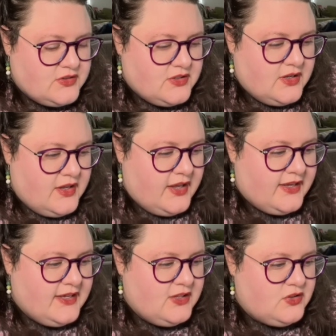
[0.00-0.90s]
A
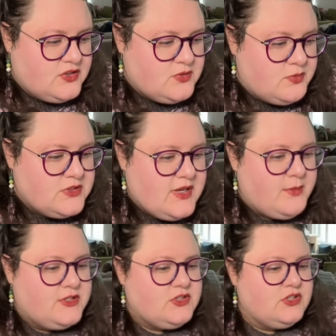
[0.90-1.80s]
healer's
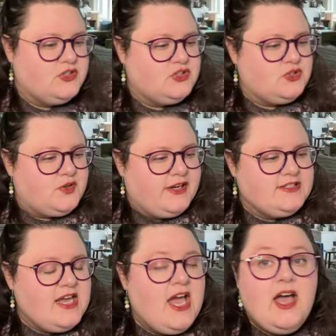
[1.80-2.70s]
summoned to
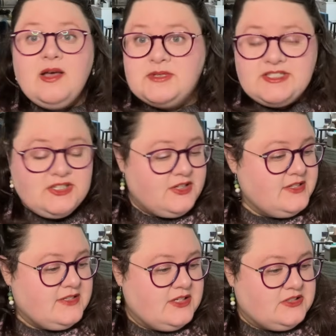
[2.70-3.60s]
treat a
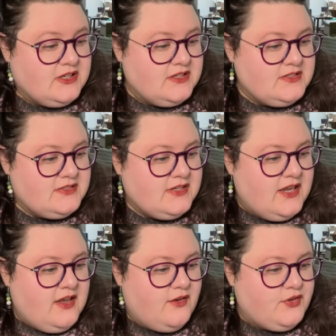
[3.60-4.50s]
mysterious illness
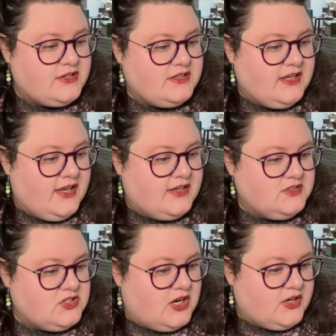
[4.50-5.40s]
afflicting the king's
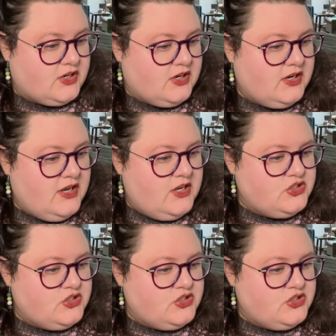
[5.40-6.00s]
daughter.